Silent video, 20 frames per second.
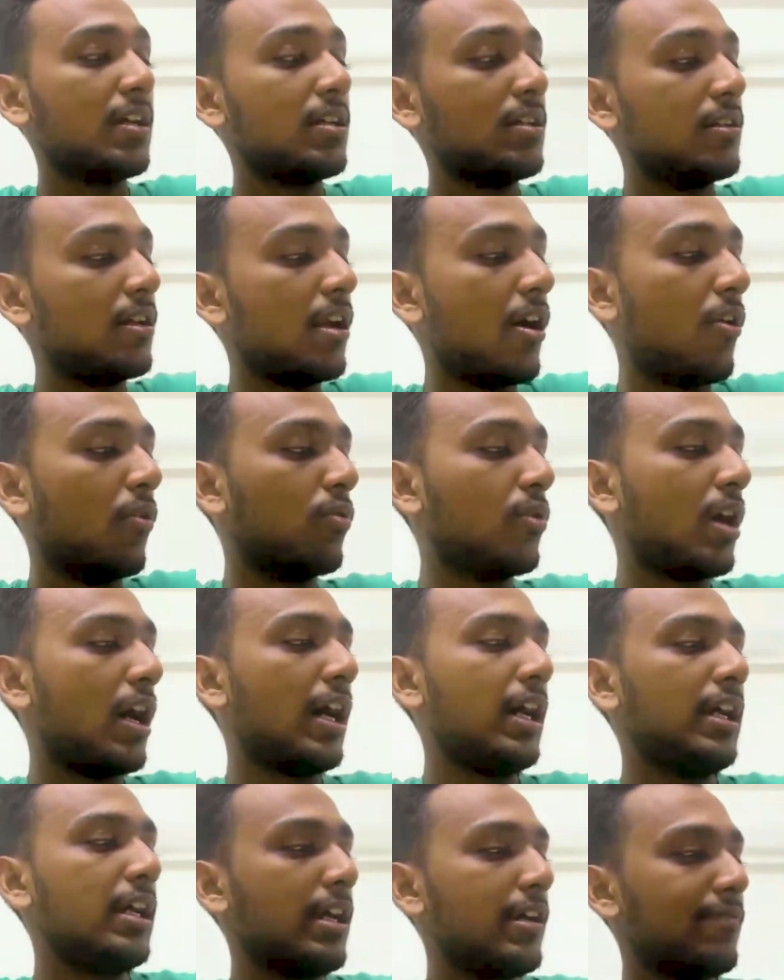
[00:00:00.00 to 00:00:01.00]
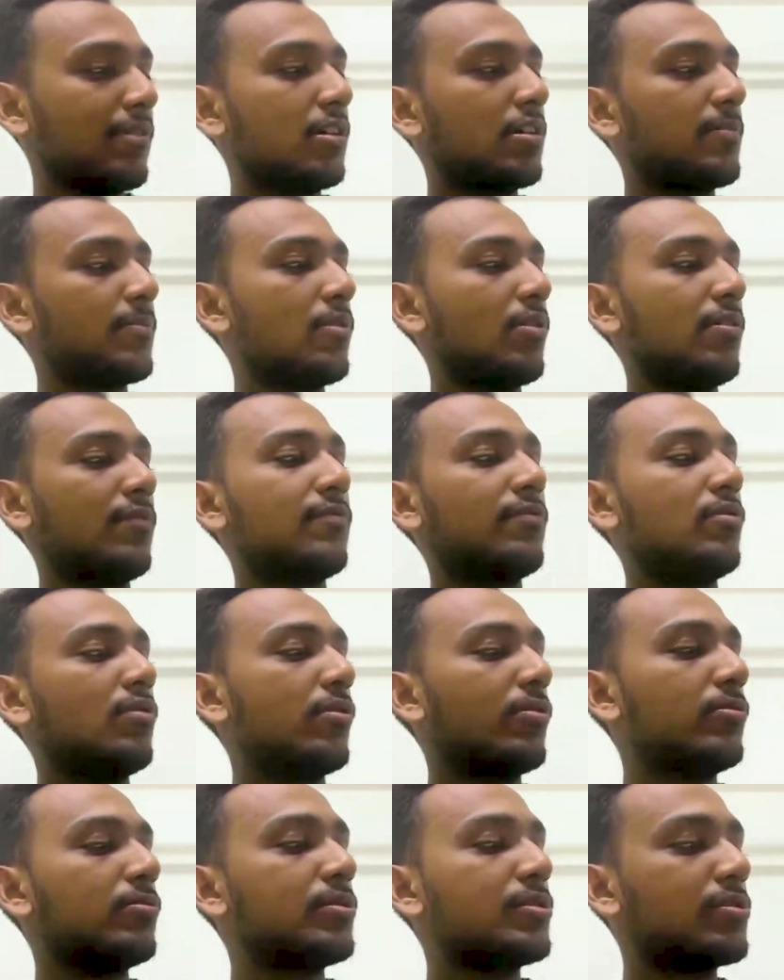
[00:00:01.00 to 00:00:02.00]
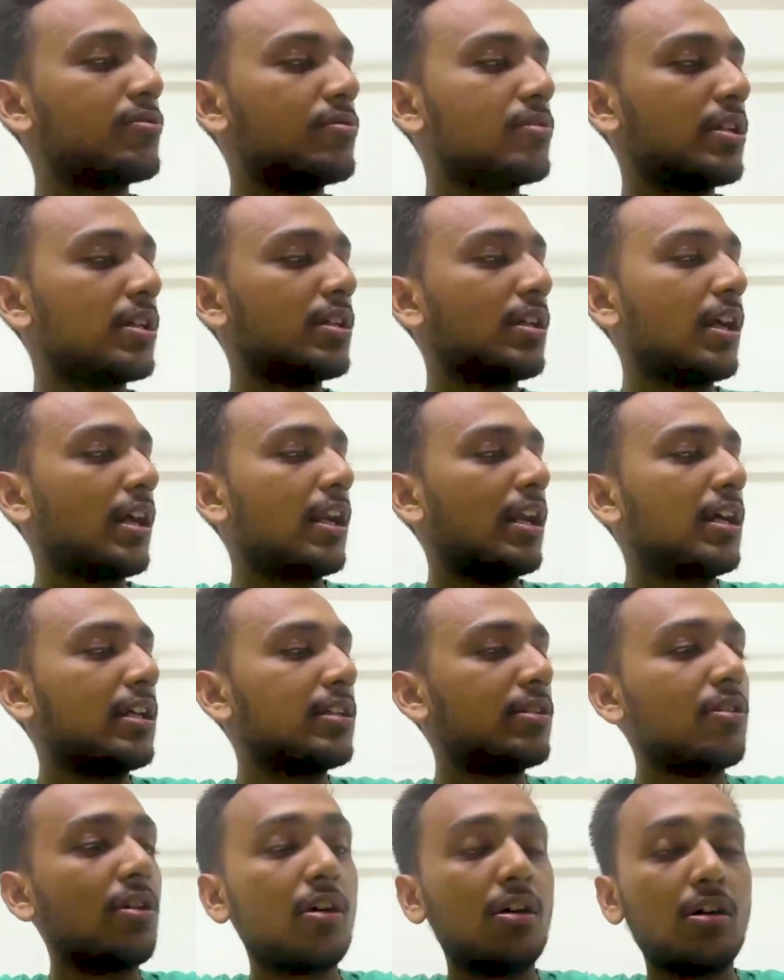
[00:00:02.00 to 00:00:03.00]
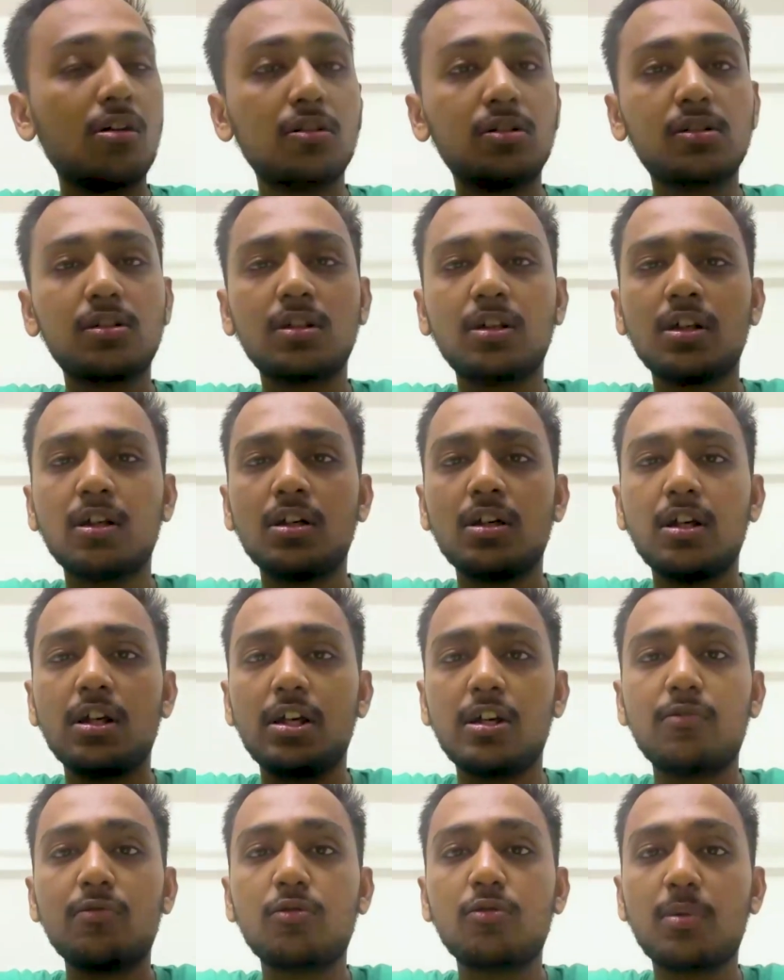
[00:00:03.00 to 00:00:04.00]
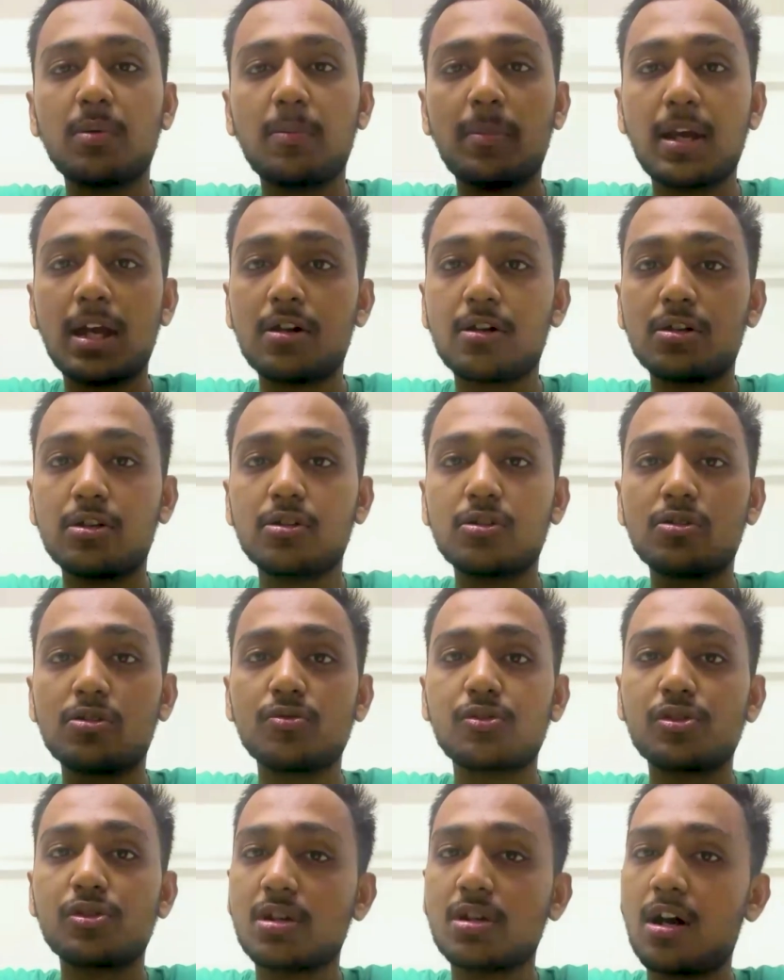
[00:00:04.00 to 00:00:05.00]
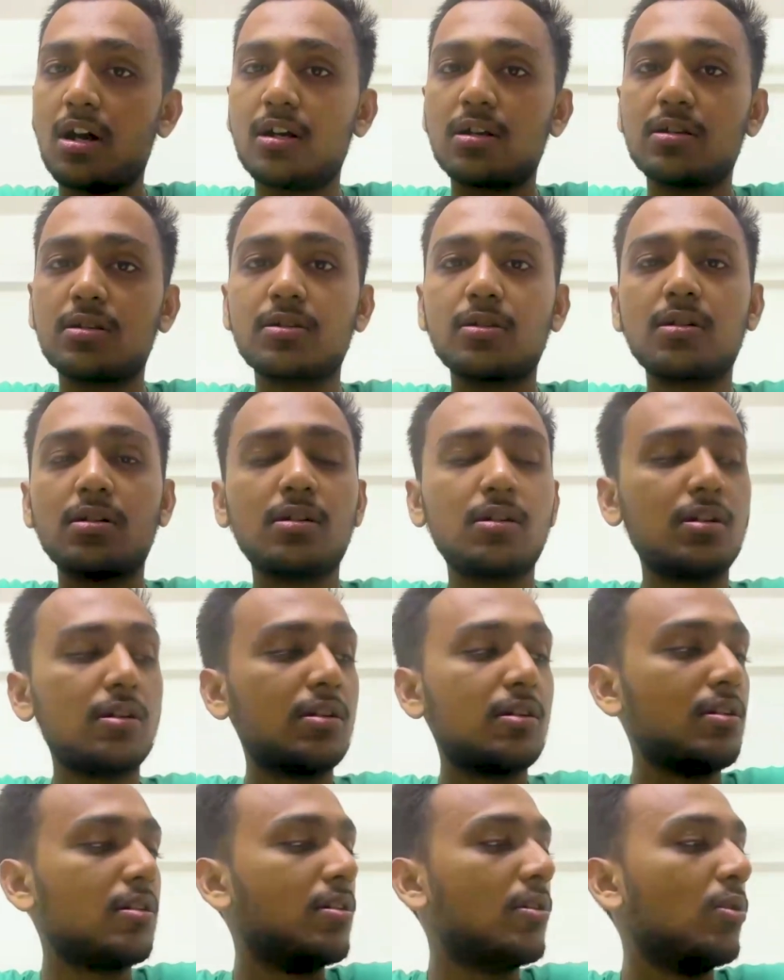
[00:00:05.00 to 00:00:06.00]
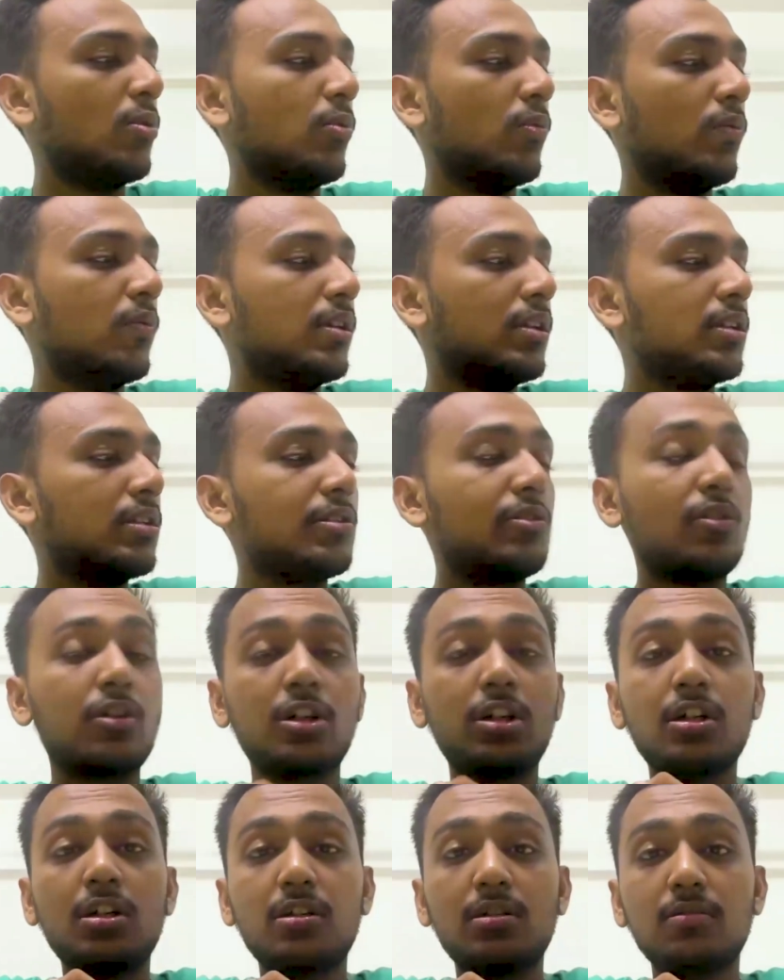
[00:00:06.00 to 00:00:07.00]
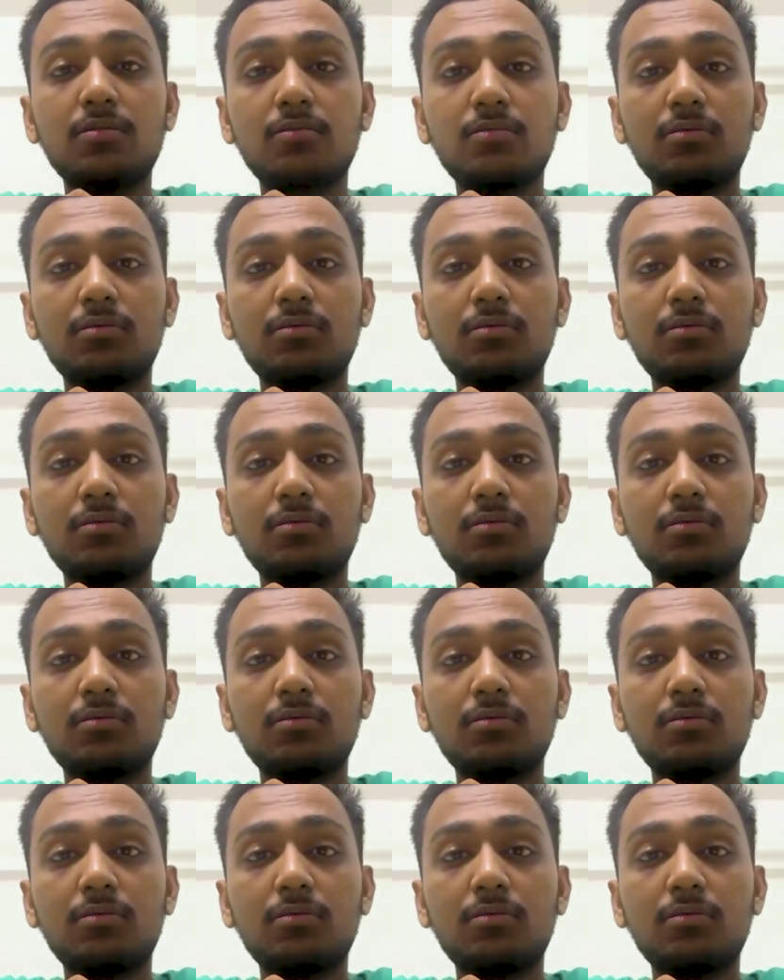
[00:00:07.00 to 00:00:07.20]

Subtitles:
Now, I have a couple of notes today and I thought it would be better to start with talking